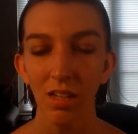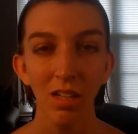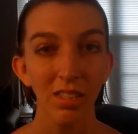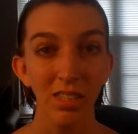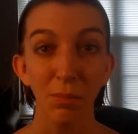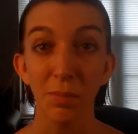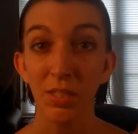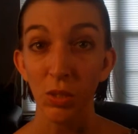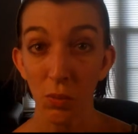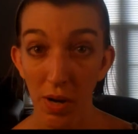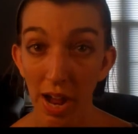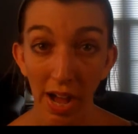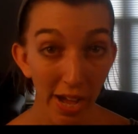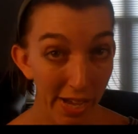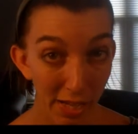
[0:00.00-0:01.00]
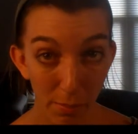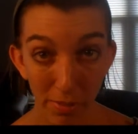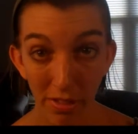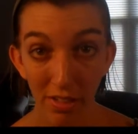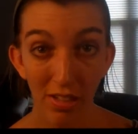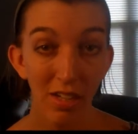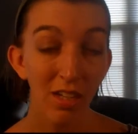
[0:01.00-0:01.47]
Subscribe
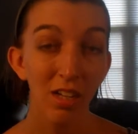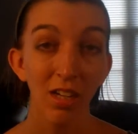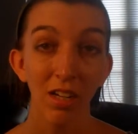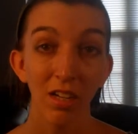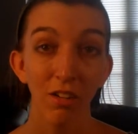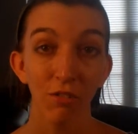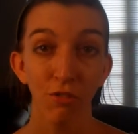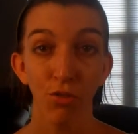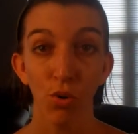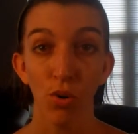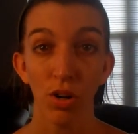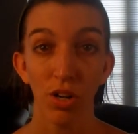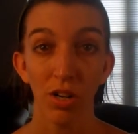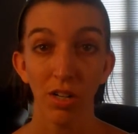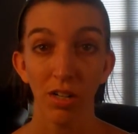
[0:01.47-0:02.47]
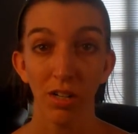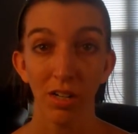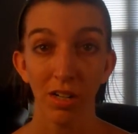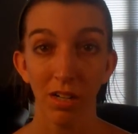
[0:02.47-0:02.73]
for